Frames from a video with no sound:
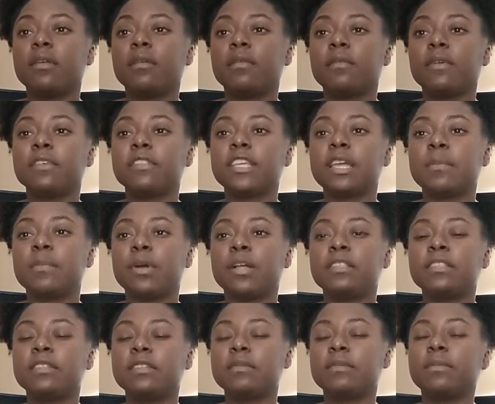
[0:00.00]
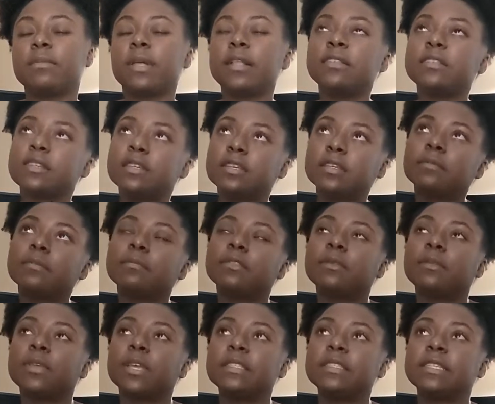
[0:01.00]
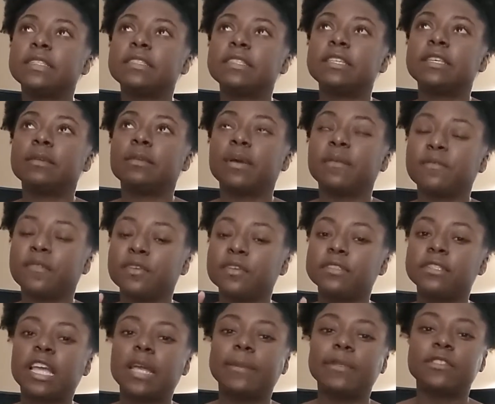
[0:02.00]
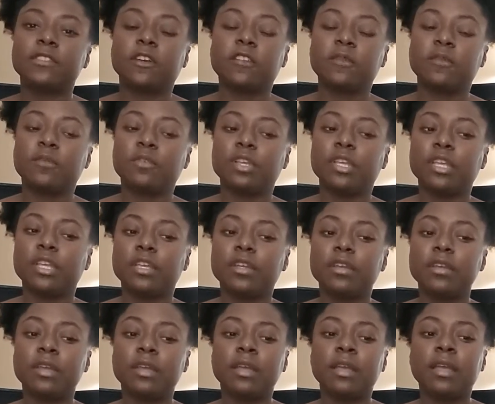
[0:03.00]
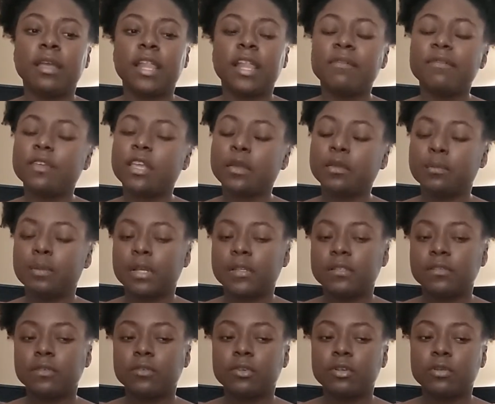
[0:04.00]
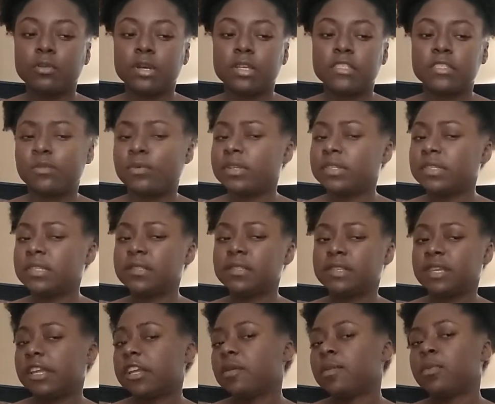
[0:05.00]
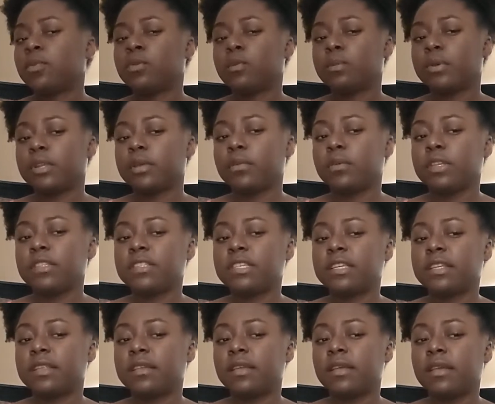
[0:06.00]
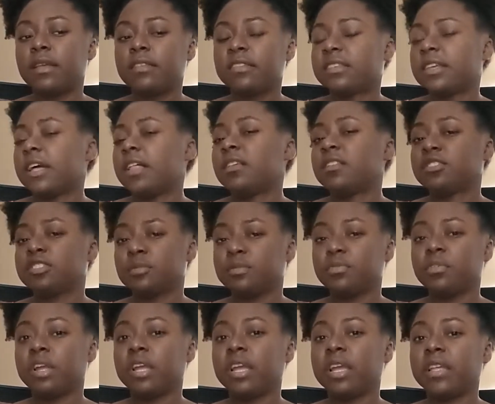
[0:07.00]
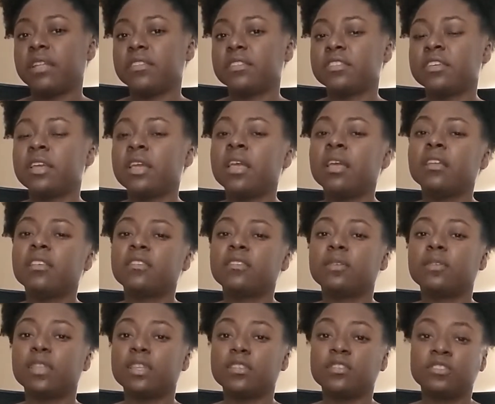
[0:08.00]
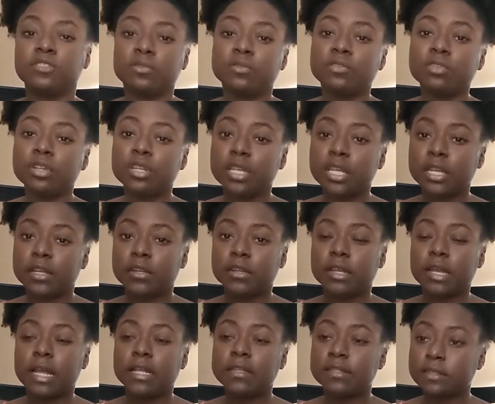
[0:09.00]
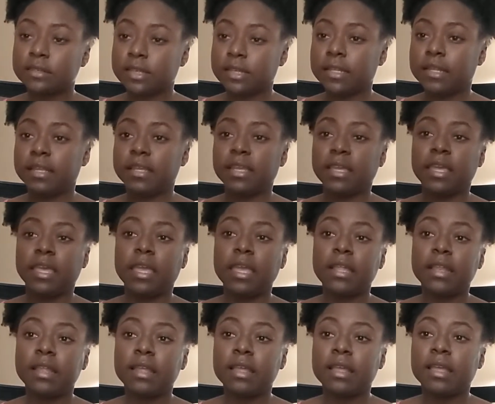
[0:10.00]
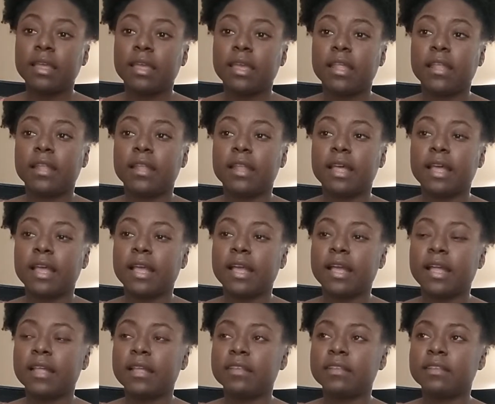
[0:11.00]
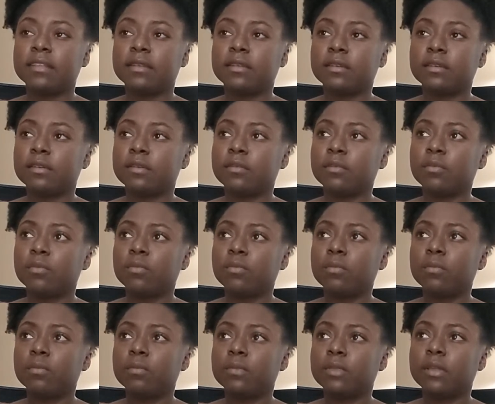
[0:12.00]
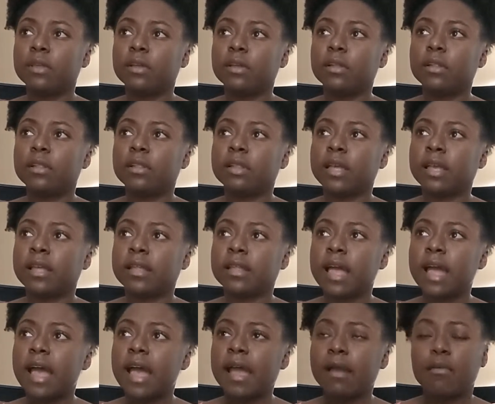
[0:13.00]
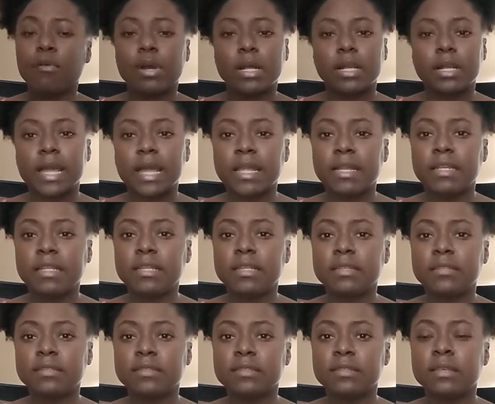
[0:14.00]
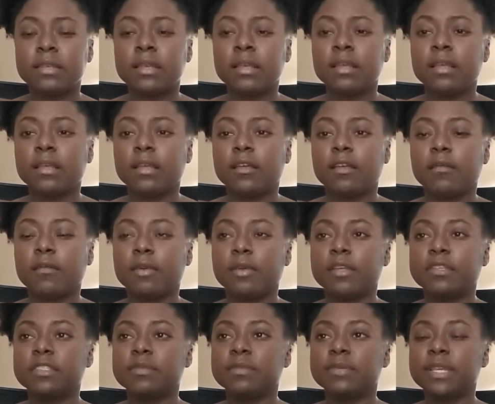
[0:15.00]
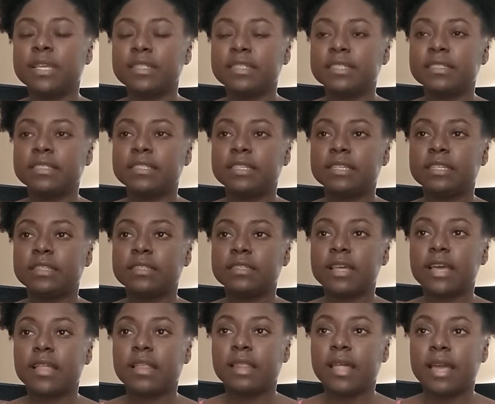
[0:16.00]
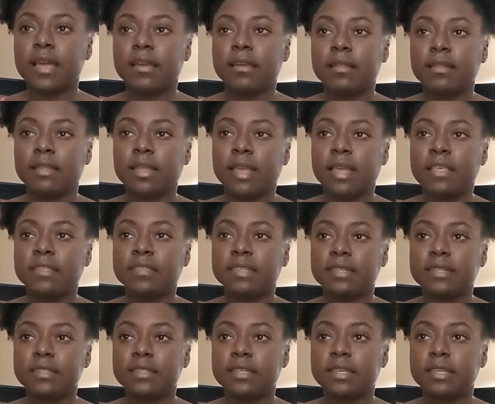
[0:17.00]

For example, I took the PSAT my first time in sophomore year, and I forget what my score was. It wasn't terrible, but it wasn't scholarship range. So then junior year, I took it again, and I got in the like high 190s because the PSAT is not like the SAT.